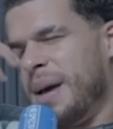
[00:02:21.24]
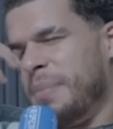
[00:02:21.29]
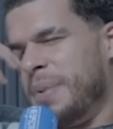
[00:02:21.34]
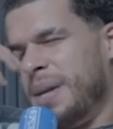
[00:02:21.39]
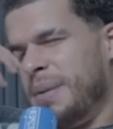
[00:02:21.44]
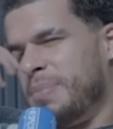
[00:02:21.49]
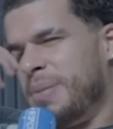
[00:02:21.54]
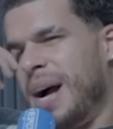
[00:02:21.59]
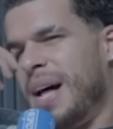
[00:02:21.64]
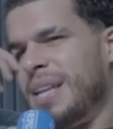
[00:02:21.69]
I
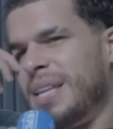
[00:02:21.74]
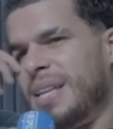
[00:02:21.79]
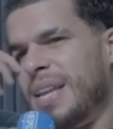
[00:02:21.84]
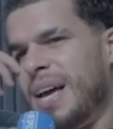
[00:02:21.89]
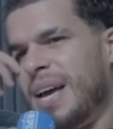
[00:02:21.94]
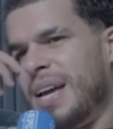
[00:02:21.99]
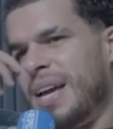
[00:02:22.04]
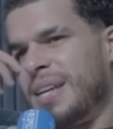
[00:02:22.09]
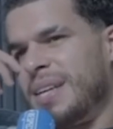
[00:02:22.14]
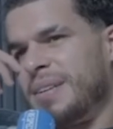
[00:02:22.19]
mean, probably
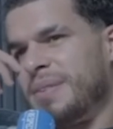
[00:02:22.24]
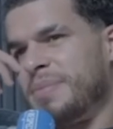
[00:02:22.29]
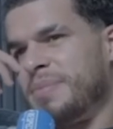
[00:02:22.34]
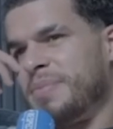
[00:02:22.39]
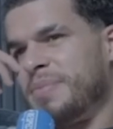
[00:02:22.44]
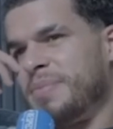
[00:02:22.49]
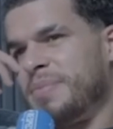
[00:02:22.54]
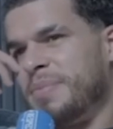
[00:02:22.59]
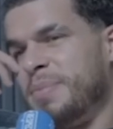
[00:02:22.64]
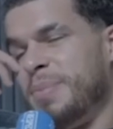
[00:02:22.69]
like,
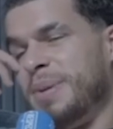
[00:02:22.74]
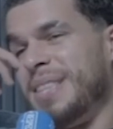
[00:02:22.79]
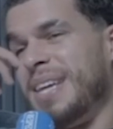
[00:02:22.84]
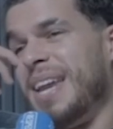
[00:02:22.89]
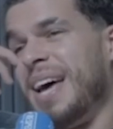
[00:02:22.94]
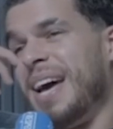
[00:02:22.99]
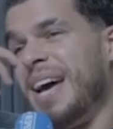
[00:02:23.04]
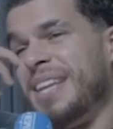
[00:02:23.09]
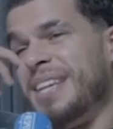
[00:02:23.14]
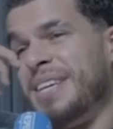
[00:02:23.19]
but then
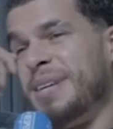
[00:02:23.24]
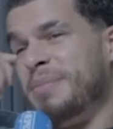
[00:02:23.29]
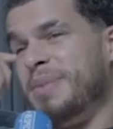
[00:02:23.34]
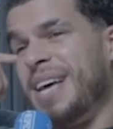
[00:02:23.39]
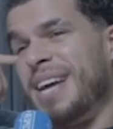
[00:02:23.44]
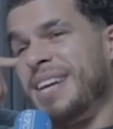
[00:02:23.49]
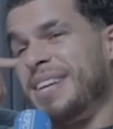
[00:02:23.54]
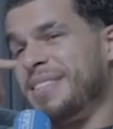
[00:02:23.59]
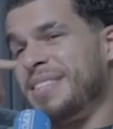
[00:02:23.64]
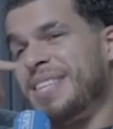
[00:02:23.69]
I end up
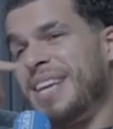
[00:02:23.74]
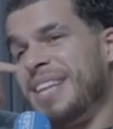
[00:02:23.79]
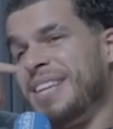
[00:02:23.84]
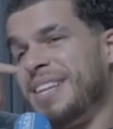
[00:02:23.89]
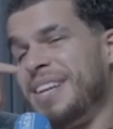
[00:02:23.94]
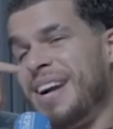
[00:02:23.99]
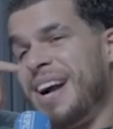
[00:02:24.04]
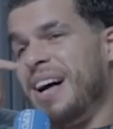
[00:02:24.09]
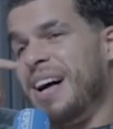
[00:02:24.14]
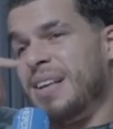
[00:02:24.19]
like telling
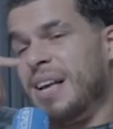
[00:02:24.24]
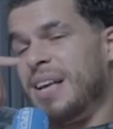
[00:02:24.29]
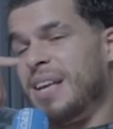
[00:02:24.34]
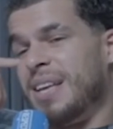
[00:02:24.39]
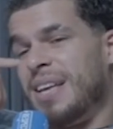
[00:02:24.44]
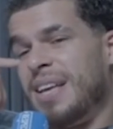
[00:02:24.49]
her